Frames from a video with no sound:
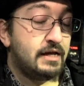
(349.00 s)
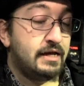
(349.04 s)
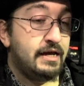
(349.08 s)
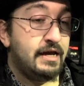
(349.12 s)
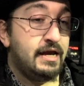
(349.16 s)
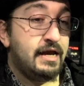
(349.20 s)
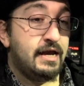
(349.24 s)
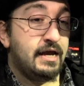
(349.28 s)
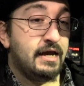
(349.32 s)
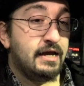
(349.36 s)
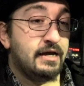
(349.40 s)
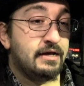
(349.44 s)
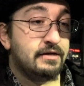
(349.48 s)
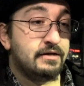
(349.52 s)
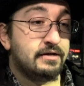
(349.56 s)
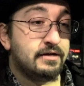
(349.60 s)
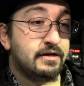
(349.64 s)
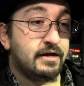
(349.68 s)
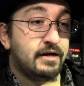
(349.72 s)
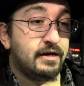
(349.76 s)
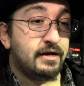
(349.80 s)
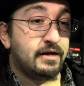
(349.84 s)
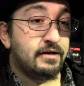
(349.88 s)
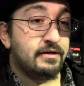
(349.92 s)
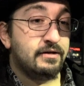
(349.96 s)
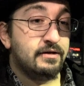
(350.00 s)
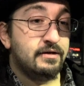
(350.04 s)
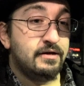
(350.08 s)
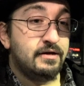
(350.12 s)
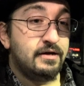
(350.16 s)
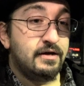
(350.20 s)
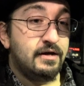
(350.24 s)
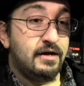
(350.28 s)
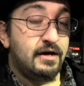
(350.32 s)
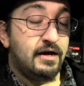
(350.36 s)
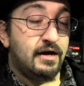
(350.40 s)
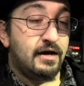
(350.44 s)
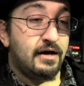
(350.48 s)
And uh,
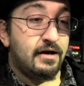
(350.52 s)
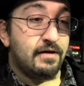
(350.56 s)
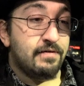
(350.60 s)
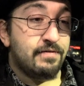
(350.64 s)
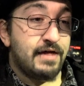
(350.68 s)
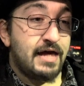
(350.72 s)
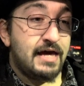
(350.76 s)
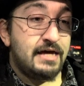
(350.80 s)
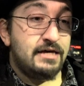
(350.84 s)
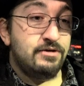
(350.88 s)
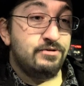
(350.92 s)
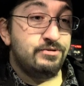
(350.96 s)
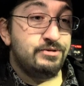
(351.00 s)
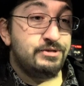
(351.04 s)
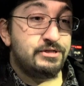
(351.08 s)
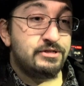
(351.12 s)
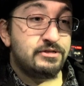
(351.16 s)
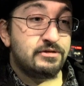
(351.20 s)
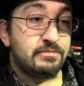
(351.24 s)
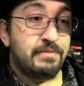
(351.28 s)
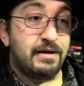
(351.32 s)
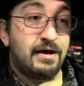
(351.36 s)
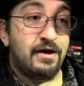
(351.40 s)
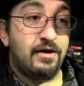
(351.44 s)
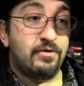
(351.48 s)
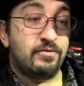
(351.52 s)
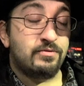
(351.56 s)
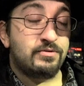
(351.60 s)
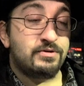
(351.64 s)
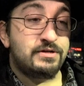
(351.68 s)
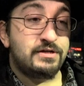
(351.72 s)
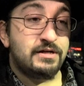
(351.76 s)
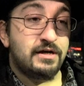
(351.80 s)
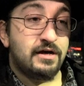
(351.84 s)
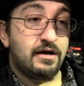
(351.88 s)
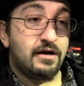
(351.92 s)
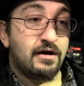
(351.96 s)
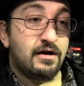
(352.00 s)
uh, that uses
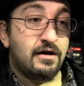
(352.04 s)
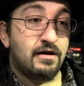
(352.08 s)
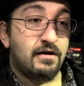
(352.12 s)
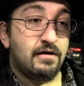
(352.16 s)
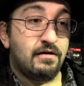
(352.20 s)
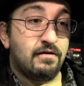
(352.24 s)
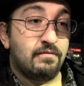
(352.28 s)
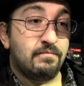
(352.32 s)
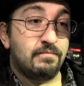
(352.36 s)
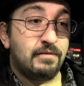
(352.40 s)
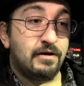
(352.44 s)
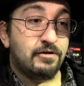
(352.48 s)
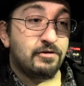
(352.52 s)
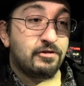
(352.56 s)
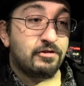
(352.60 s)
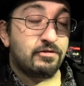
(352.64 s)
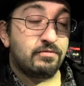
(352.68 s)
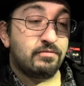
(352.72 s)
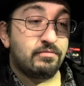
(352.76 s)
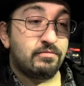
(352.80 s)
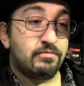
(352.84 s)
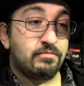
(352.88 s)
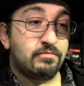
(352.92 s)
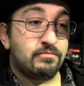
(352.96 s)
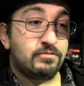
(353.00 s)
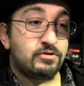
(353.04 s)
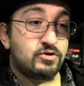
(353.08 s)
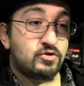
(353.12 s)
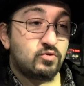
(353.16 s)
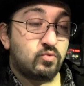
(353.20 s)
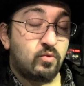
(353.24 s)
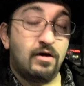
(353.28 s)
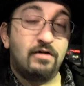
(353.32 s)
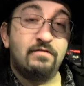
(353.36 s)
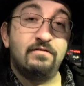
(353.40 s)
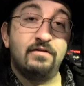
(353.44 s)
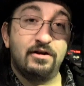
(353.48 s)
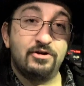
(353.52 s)
about about
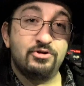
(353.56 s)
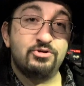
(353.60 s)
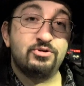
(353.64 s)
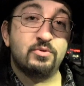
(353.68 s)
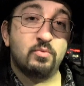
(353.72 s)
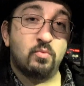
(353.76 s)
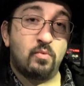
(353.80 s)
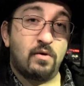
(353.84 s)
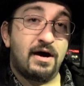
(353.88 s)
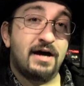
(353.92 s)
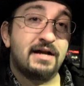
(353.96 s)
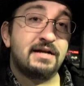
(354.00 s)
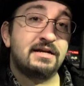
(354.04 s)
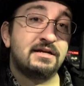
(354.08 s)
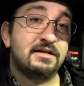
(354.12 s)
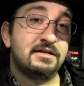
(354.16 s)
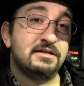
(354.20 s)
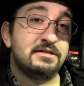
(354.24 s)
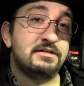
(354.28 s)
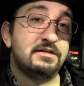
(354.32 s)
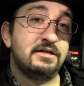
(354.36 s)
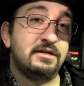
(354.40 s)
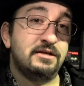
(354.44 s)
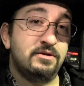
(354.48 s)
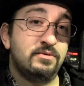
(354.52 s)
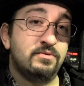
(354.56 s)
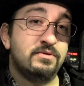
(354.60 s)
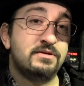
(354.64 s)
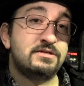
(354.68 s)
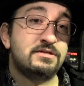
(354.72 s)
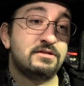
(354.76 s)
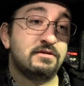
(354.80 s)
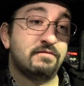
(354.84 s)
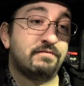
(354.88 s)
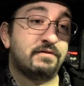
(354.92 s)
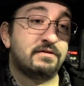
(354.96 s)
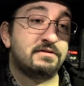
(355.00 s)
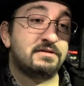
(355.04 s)
1200 watt continuous
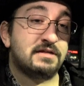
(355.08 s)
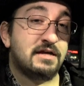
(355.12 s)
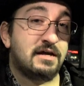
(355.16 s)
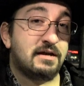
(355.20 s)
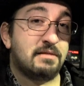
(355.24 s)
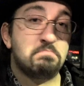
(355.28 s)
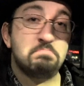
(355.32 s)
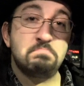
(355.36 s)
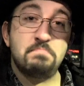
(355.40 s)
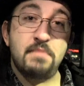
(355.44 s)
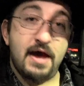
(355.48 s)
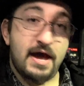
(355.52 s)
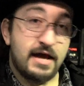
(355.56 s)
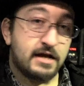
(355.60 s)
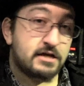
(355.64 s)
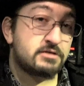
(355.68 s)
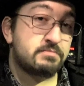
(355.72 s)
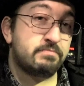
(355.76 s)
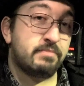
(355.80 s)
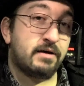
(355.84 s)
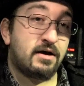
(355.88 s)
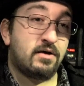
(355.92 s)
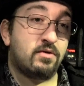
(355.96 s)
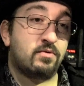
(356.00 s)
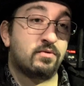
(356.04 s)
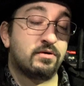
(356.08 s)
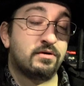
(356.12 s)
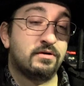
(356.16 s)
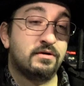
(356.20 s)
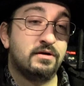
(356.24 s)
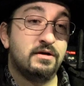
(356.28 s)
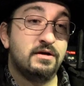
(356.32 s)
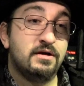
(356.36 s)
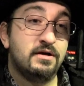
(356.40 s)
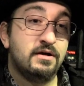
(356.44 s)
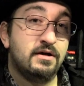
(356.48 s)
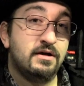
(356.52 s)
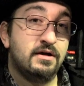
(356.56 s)
if it's on max power
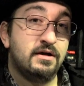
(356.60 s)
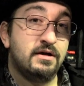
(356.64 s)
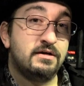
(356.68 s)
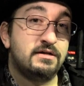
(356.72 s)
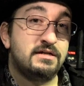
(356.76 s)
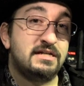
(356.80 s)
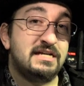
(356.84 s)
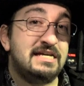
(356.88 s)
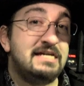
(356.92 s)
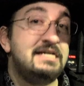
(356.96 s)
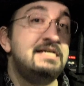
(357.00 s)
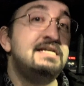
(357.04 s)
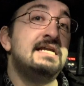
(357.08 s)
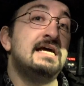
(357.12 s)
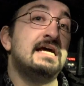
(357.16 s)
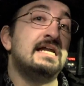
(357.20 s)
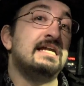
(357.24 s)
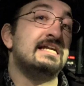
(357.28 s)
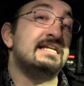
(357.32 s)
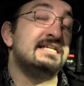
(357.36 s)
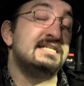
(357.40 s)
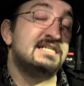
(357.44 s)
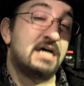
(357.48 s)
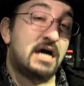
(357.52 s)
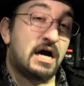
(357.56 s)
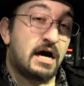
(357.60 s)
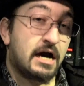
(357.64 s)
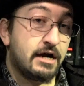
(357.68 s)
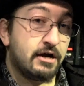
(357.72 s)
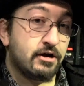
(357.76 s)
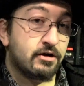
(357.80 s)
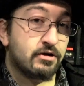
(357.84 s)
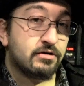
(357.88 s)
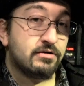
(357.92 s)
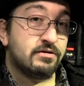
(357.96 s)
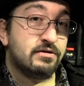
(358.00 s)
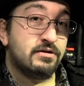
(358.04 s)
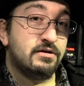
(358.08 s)
to heat an
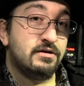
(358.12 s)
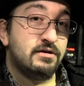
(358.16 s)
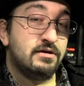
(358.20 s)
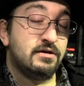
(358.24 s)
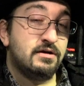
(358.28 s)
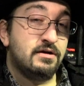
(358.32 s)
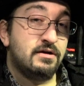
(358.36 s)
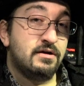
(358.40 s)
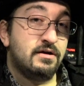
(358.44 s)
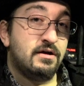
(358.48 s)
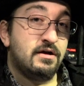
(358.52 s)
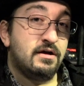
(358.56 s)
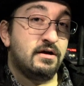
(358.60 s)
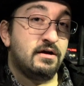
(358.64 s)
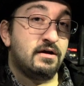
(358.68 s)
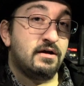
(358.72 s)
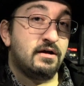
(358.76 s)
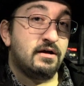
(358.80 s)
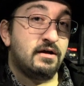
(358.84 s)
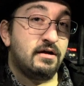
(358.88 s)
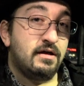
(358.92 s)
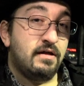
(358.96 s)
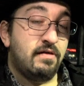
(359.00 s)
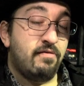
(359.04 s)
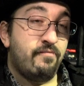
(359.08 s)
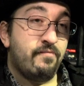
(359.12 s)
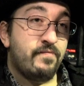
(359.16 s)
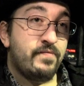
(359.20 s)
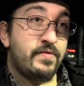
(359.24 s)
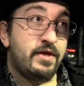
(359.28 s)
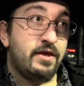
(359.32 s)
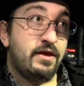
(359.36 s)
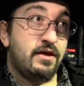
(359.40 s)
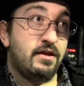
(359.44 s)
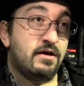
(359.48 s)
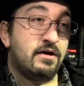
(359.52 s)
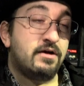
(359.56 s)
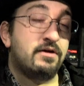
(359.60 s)
entire
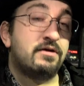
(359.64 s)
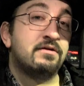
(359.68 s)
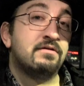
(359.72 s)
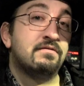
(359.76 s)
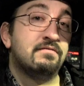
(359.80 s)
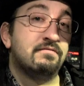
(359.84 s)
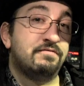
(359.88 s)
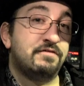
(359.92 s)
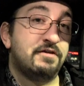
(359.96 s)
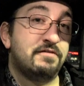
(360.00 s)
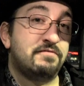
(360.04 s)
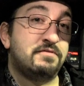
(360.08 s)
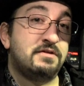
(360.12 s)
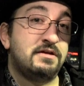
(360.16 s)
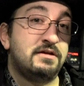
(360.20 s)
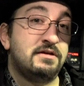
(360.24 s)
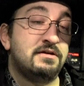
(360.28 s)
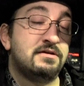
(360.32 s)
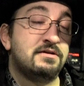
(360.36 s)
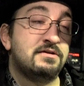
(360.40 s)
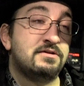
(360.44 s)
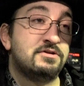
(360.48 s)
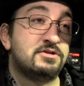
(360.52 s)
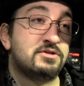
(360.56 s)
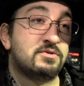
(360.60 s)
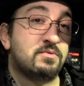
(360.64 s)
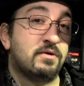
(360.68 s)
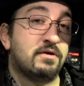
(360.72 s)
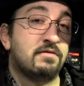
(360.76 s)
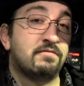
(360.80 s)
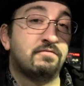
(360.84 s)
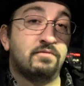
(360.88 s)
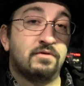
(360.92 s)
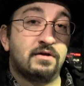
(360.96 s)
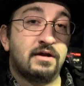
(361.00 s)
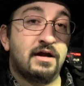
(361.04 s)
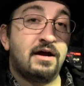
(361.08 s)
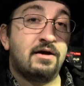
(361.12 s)
850 square
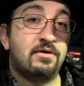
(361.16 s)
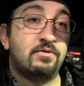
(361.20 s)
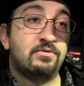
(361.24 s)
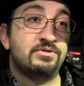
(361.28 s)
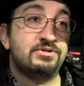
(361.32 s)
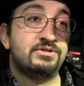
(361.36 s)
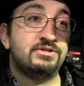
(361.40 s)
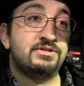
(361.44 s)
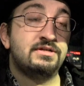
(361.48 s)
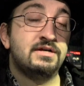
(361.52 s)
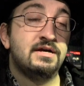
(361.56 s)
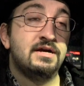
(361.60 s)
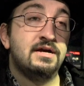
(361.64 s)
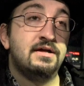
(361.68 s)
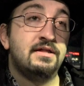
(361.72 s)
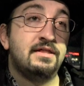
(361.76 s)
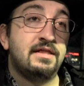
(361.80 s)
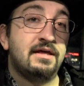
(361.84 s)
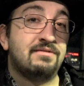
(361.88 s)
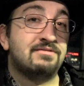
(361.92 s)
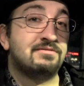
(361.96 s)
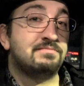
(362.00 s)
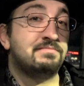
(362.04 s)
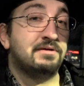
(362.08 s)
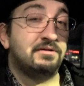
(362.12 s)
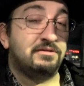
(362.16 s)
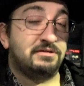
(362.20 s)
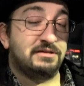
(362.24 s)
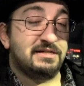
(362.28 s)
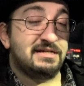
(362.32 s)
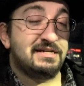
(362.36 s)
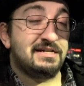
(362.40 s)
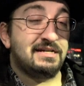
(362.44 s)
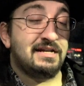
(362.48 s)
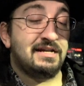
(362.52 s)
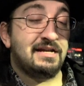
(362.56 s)
foot house that was built in